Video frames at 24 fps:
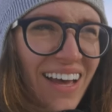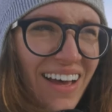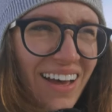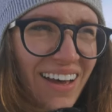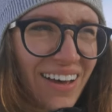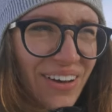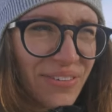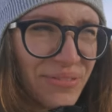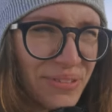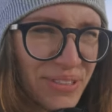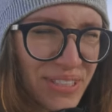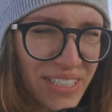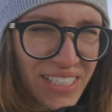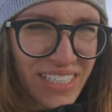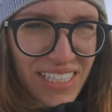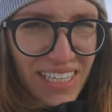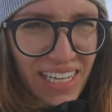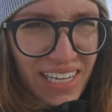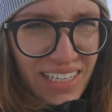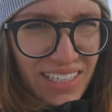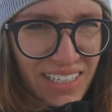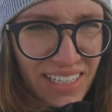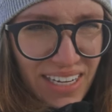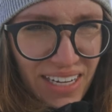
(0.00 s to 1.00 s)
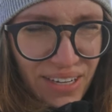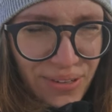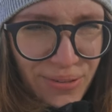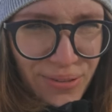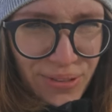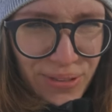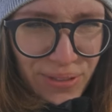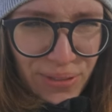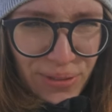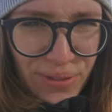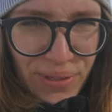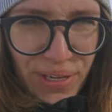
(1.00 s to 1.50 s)
Uh, we just landed at
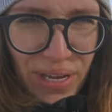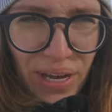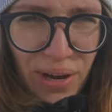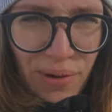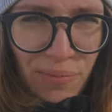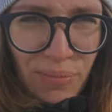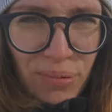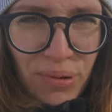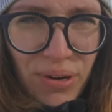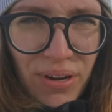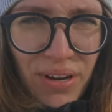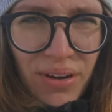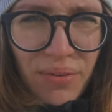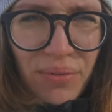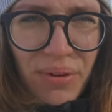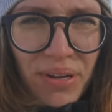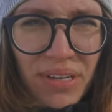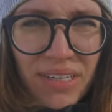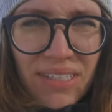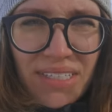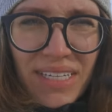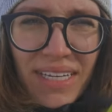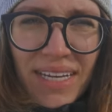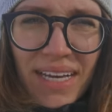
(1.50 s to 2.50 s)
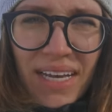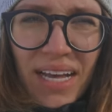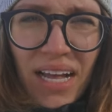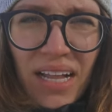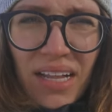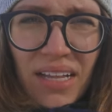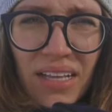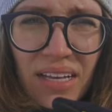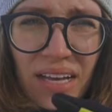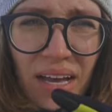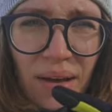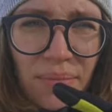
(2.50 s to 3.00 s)
Kusuluk Airport and we're going to take a
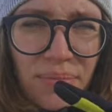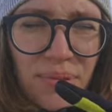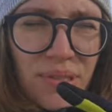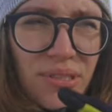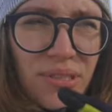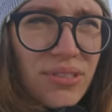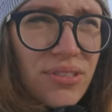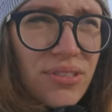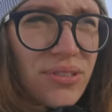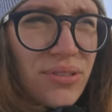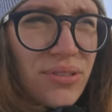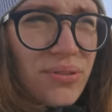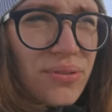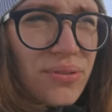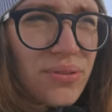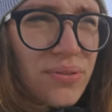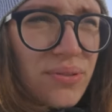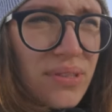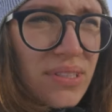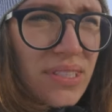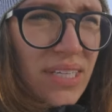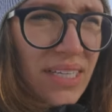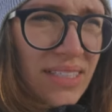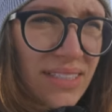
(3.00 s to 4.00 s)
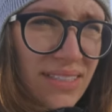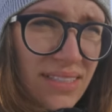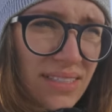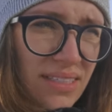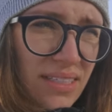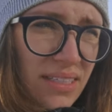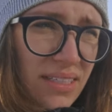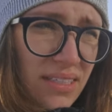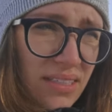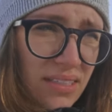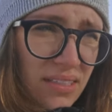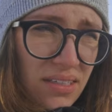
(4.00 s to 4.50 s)
helicopter to
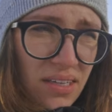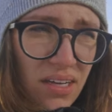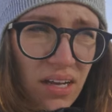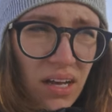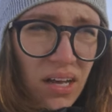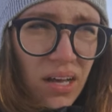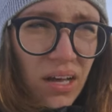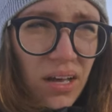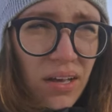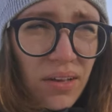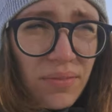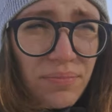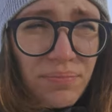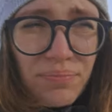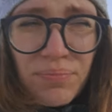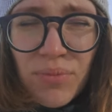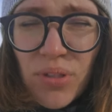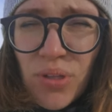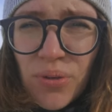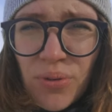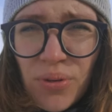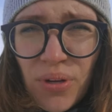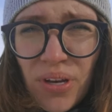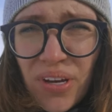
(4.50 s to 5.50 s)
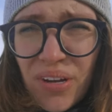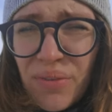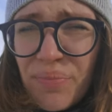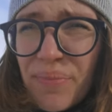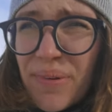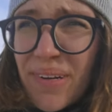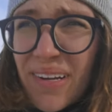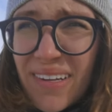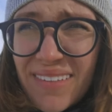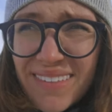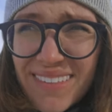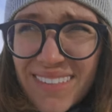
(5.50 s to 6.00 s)
Tasiilaq. I don't know how to
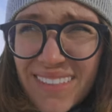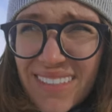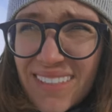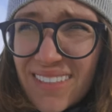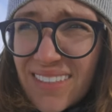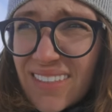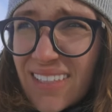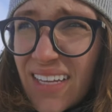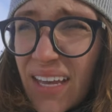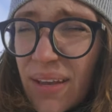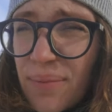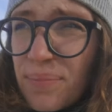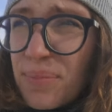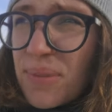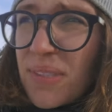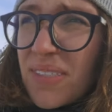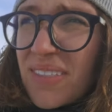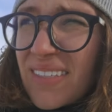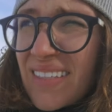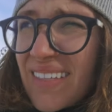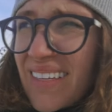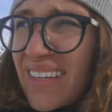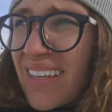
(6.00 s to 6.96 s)
pronounce these names.